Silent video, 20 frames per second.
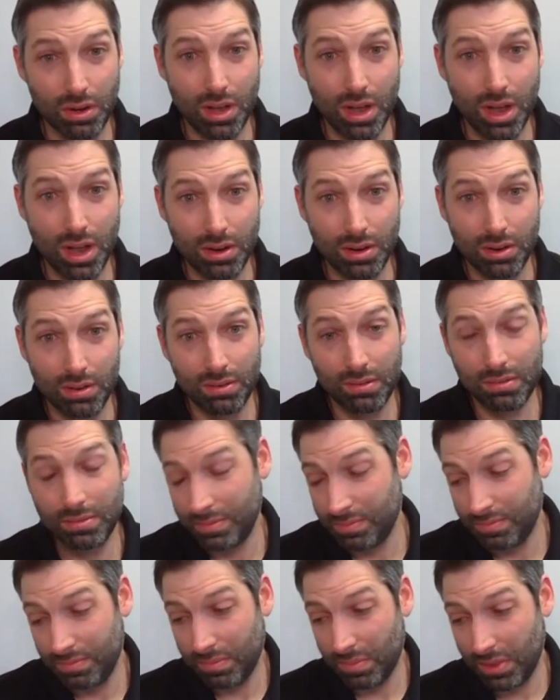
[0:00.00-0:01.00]
And
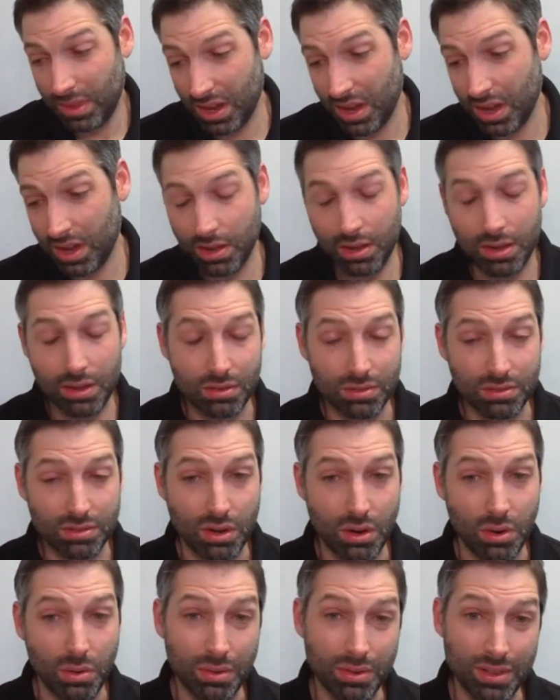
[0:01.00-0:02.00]

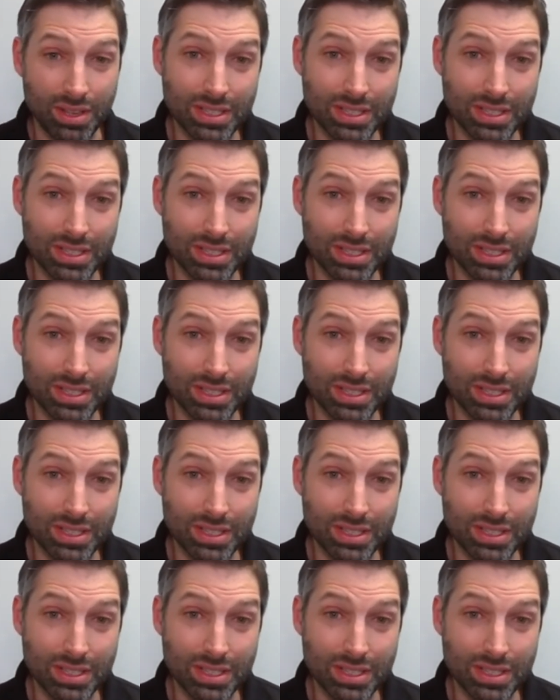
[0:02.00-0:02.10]
so